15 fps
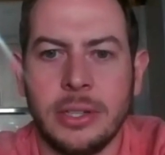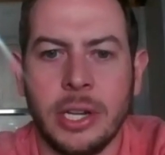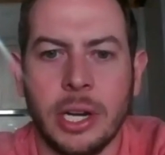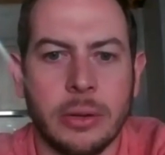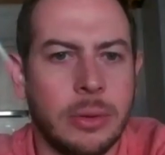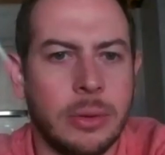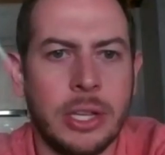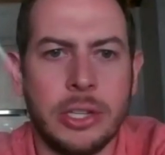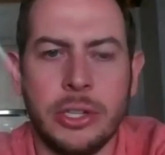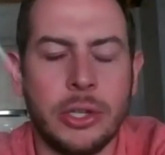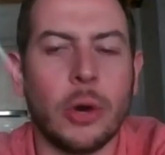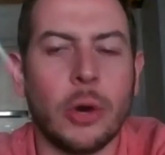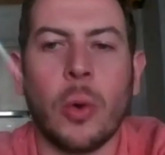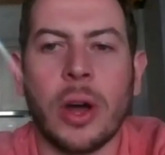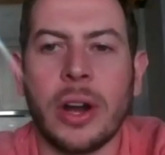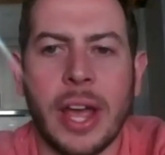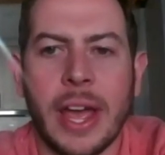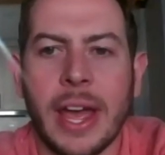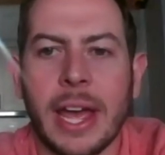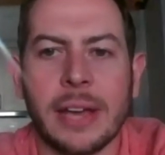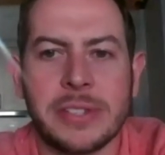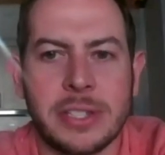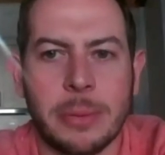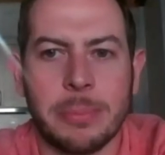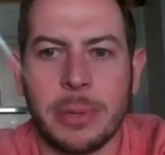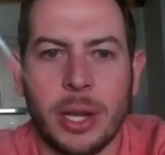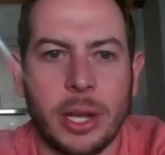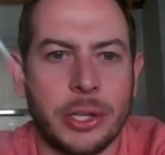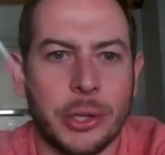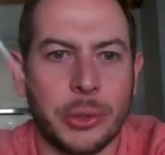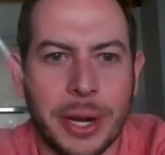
You know, you don't want to have something on